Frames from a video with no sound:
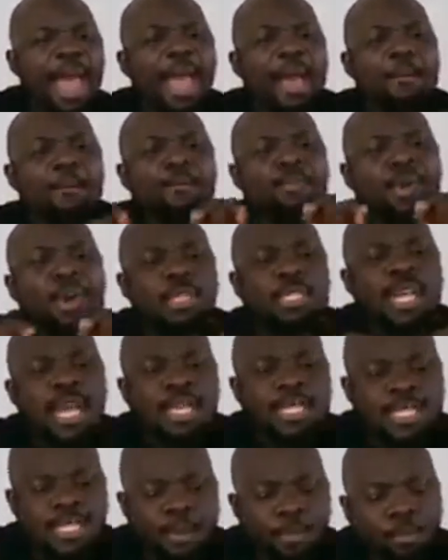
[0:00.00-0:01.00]
and
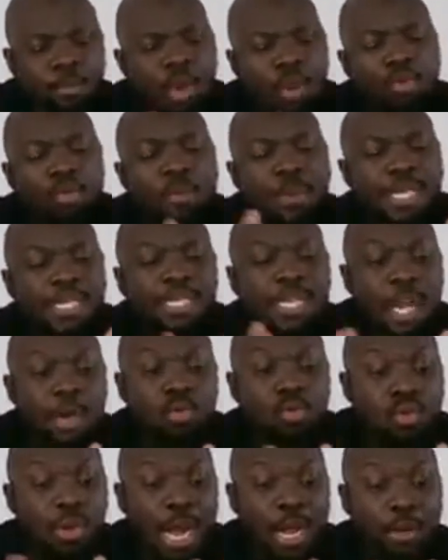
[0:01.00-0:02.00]
projected documents
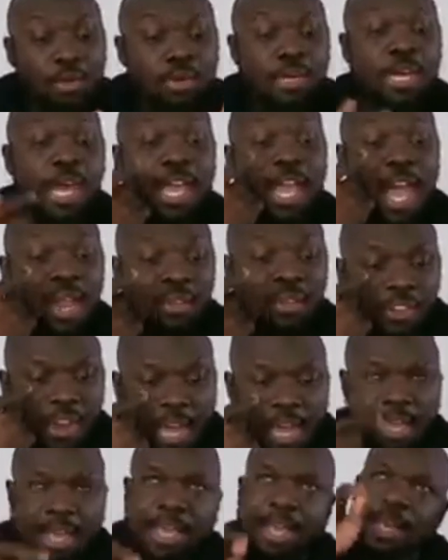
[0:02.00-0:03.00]
make clan on the
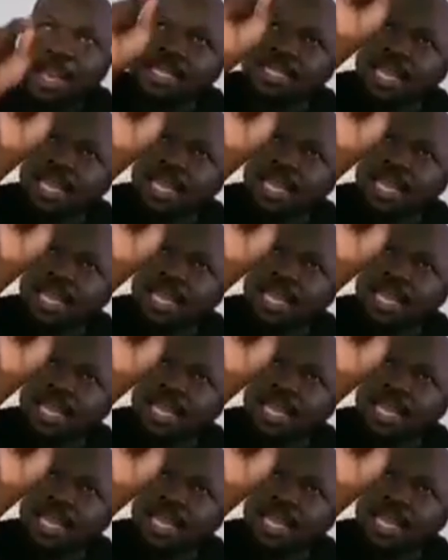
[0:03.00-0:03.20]
share